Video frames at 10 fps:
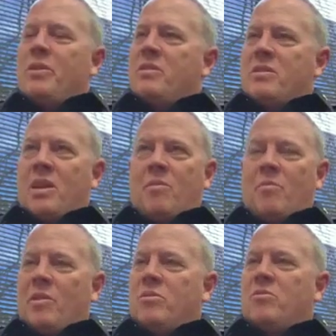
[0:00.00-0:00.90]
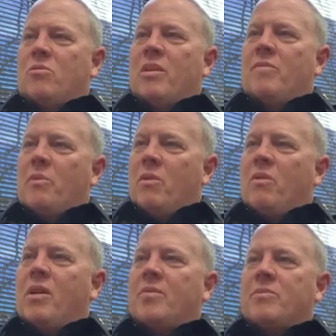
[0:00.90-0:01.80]
do the same in middle school. We have
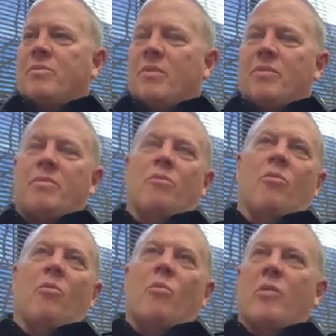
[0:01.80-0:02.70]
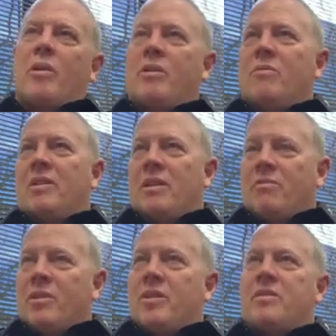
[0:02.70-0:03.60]
programs where, where we're working with at
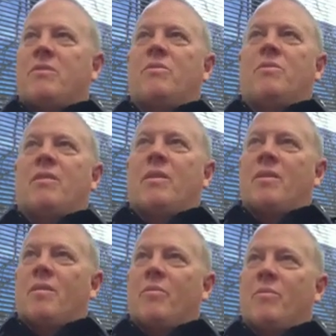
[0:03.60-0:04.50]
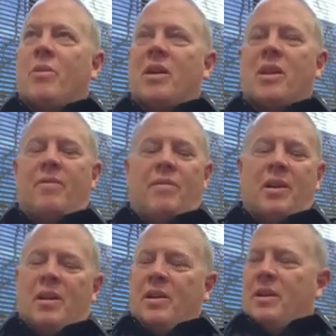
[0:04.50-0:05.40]
risk. We have
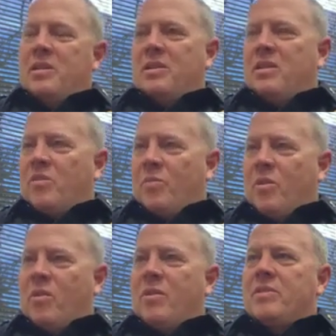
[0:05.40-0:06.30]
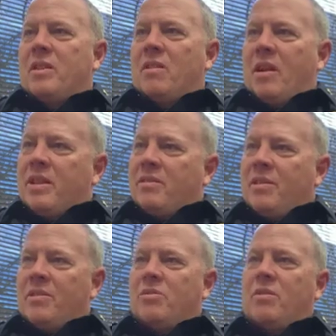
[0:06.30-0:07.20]
extensive programs to get our eighth
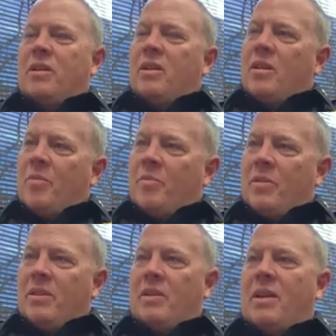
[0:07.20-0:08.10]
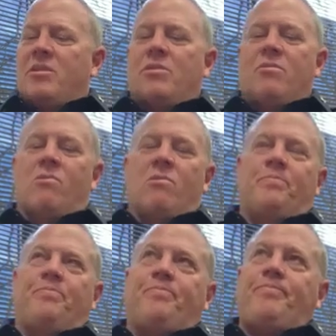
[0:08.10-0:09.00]
graders ready to come up into high school